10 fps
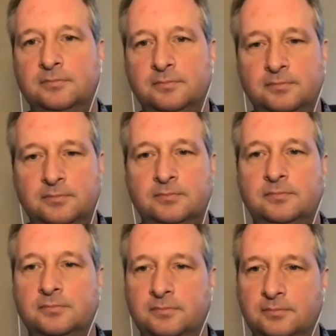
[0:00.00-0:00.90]

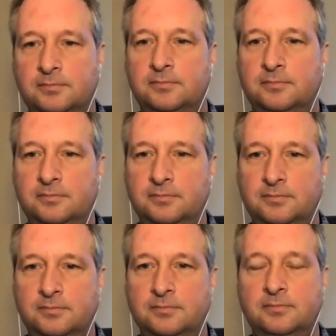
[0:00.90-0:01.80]

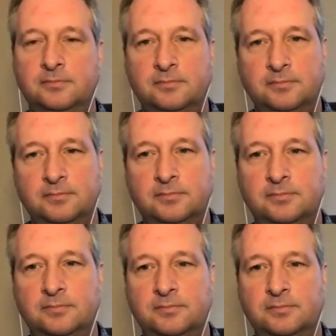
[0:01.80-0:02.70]

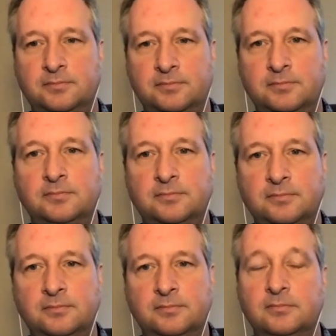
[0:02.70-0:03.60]

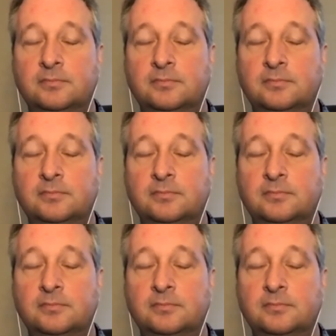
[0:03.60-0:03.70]
(not speaking)